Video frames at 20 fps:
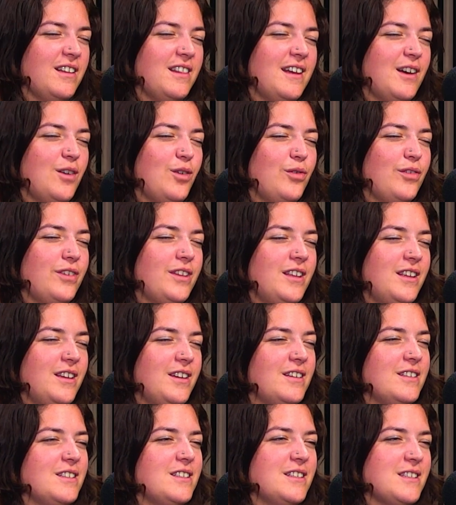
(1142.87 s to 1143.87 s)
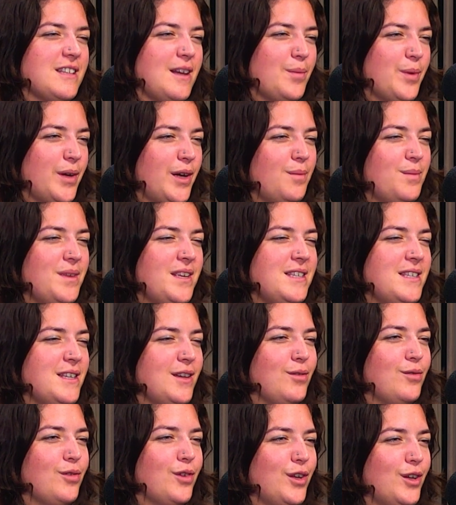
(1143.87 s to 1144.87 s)
that over the years? Has that become
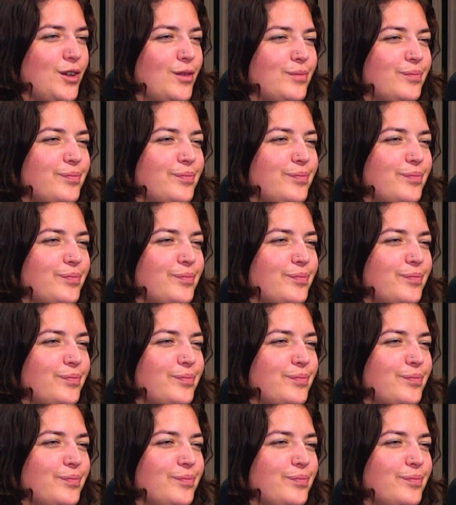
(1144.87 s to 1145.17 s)
easier for you?